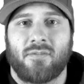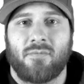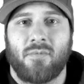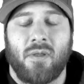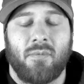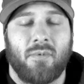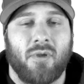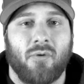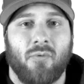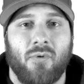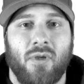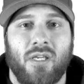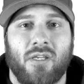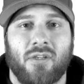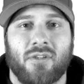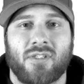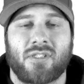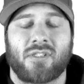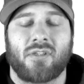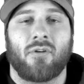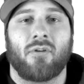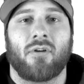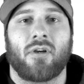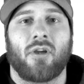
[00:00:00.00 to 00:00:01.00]
maybe a week or
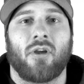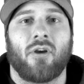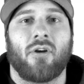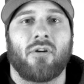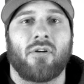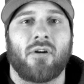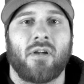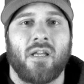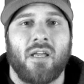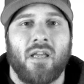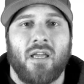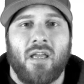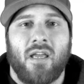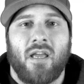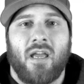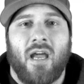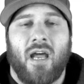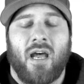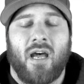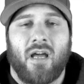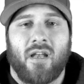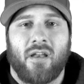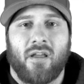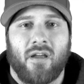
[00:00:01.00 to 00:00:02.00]
so ago.
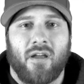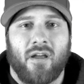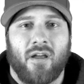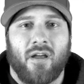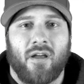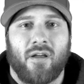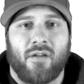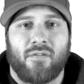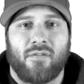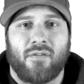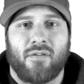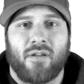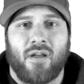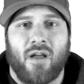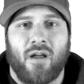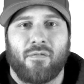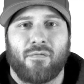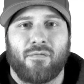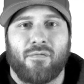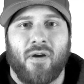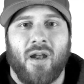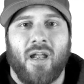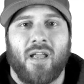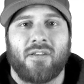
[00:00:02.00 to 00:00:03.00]
Had a
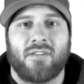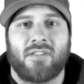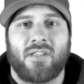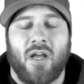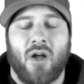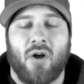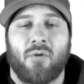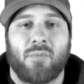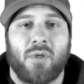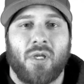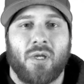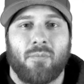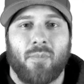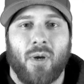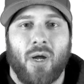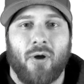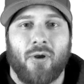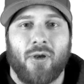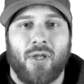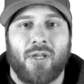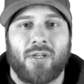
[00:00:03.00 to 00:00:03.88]
friend tell me about